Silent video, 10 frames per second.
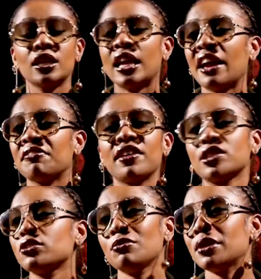In life, there are
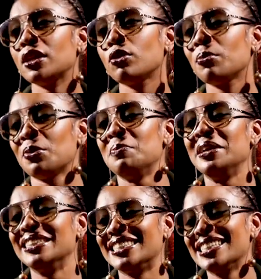so many low
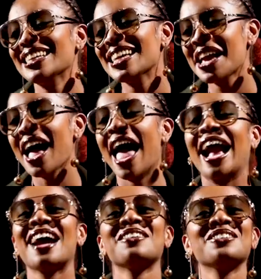moments. I
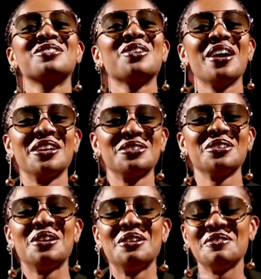cannot go into
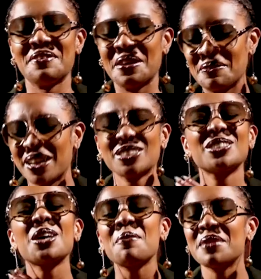all of them. There's
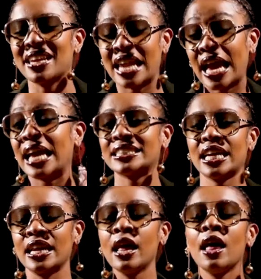so many. Like I
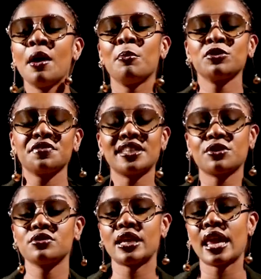said, most of the
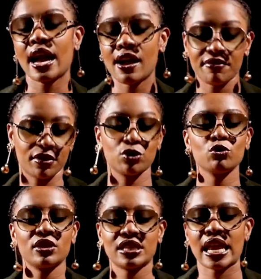tattoos that I have, the two
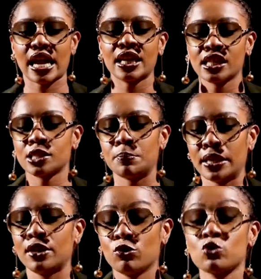ones that I can't
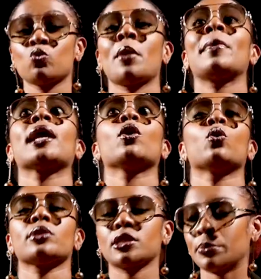explain, those were my
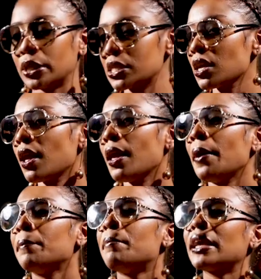lowest points.
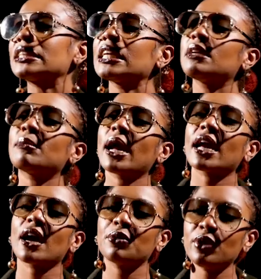But in my
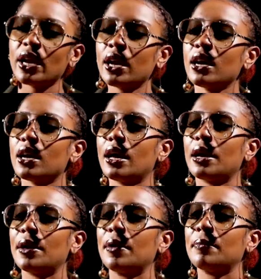career,
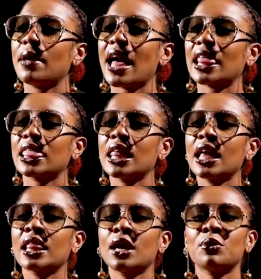I
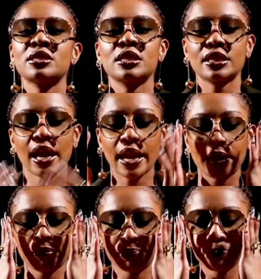think that was the
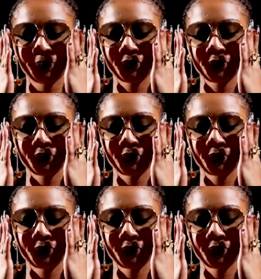time